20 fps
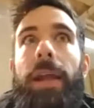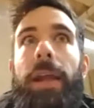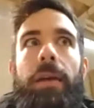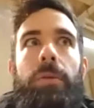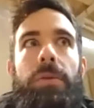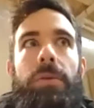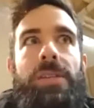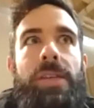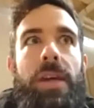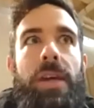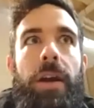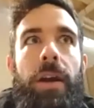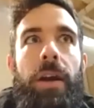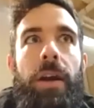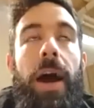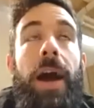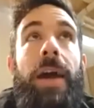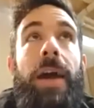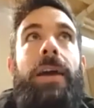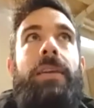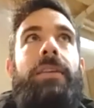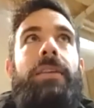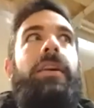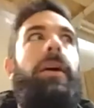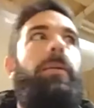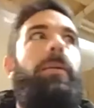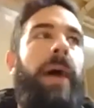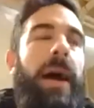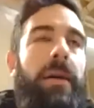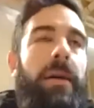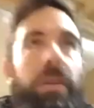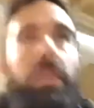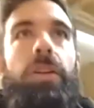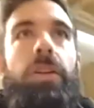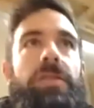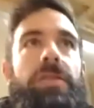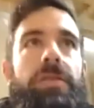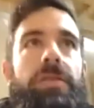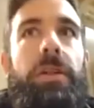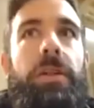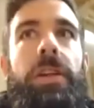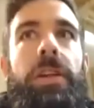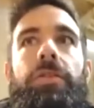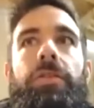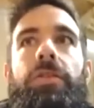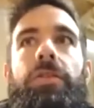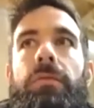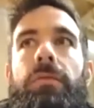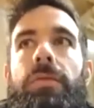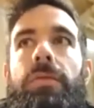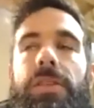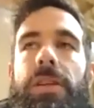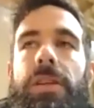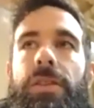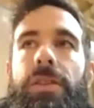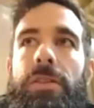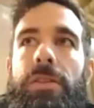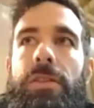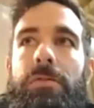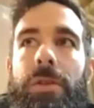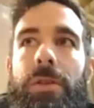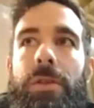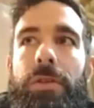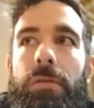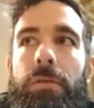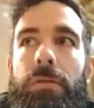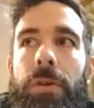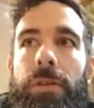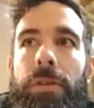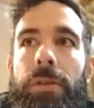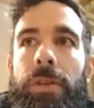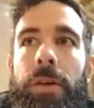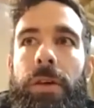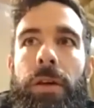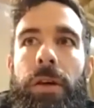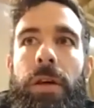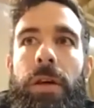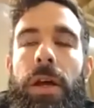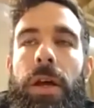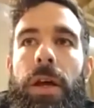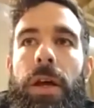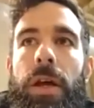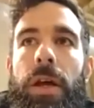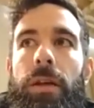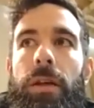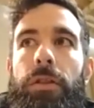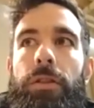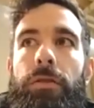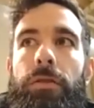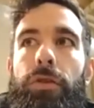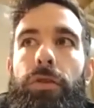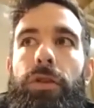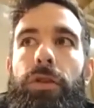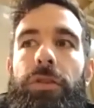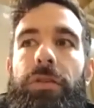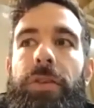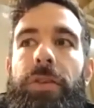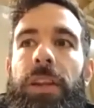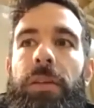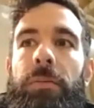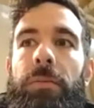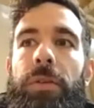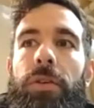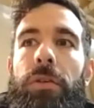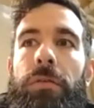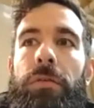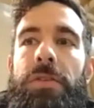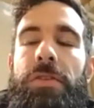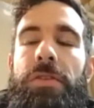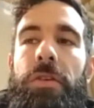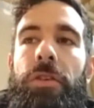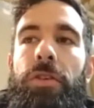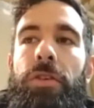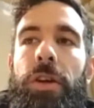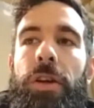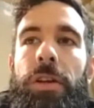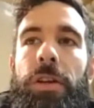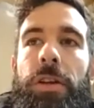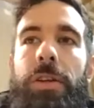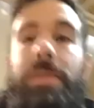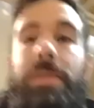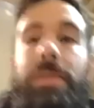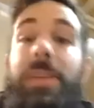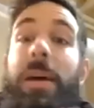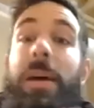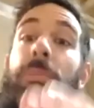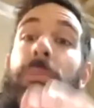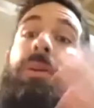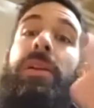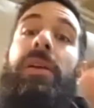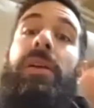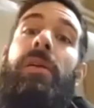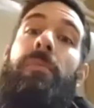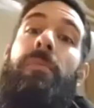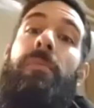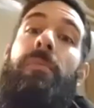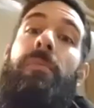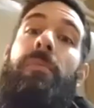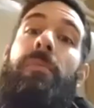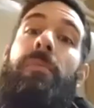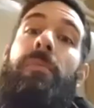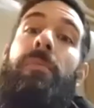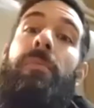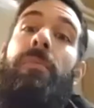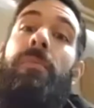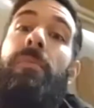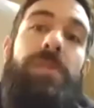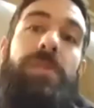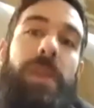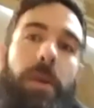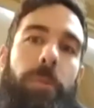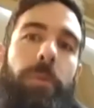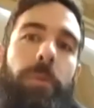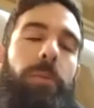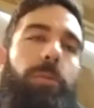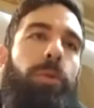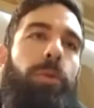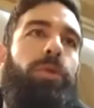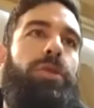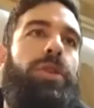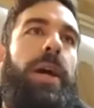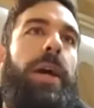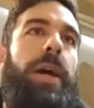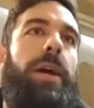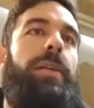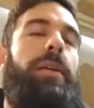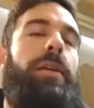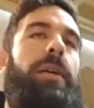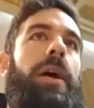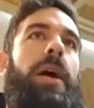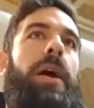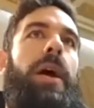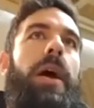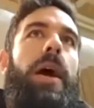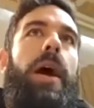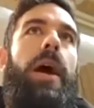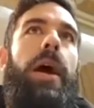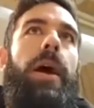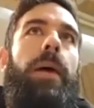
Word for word: I was there, I ended up having lots of really good conversations with with the, the rural development officer in Orkney separately about this separate project. Yeah.